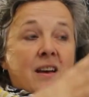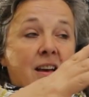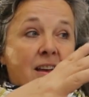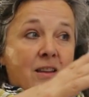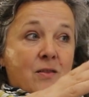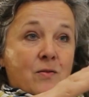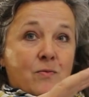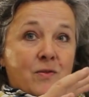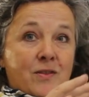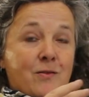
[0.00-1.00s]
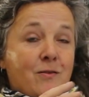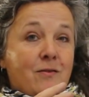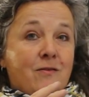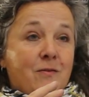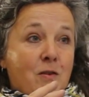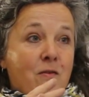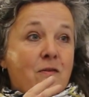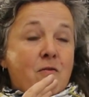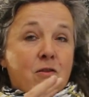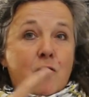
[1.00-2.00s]
and was sort of a
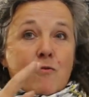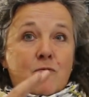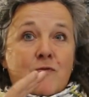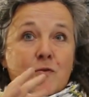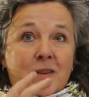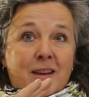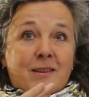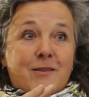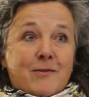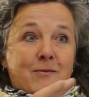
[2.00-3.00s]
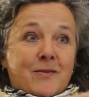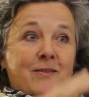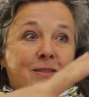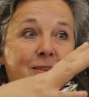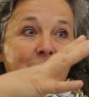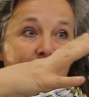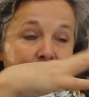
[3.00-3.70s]
very old volcano that